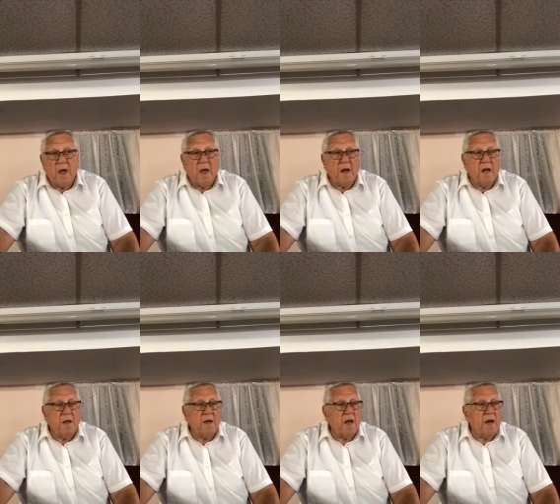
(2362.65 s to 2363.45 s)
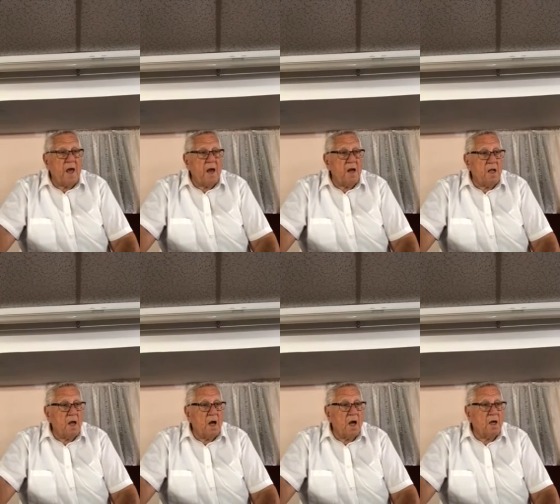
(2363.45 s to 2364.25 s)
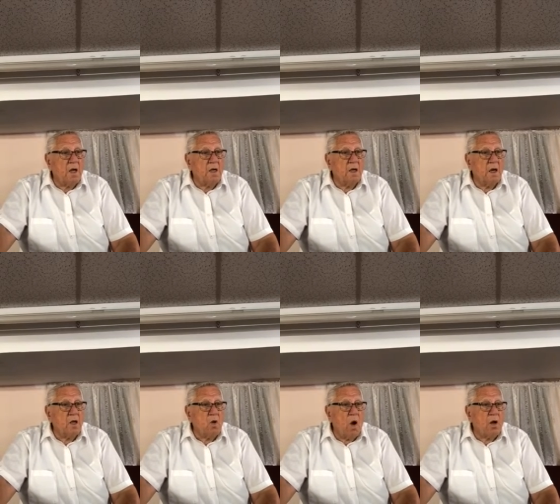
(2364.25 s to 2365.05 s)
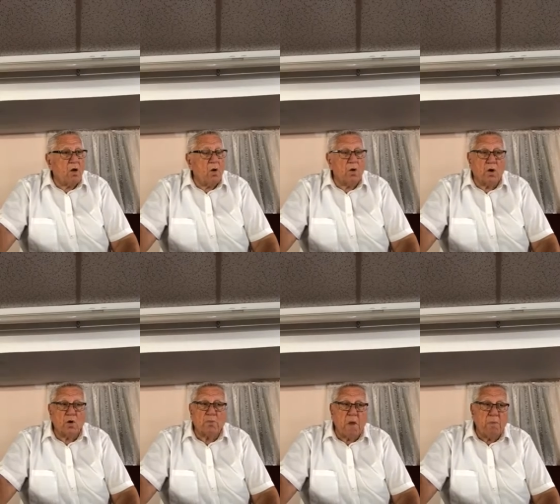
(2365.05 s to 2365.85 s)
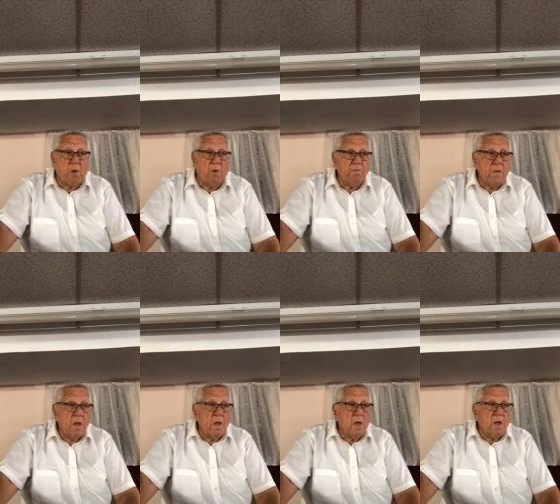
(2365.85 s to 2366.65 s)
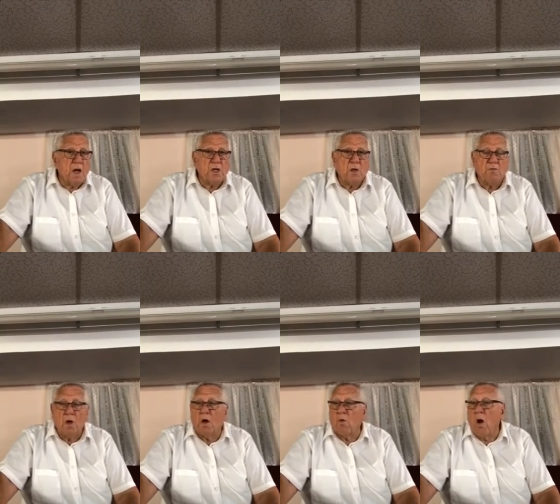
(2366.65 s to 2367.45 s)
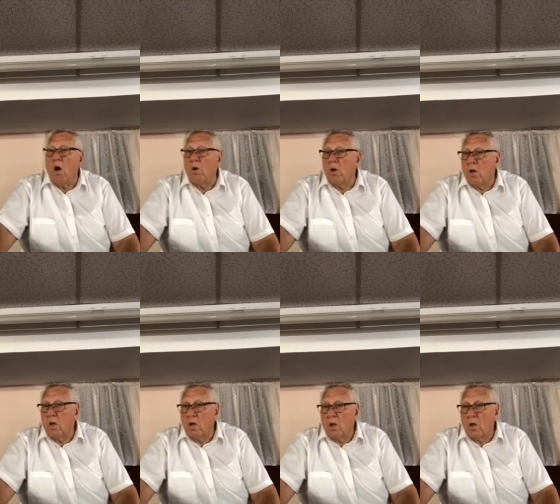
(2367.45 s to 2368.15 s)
and, and, and then uh, uh, uh, you ought to go to those people that you've done wrong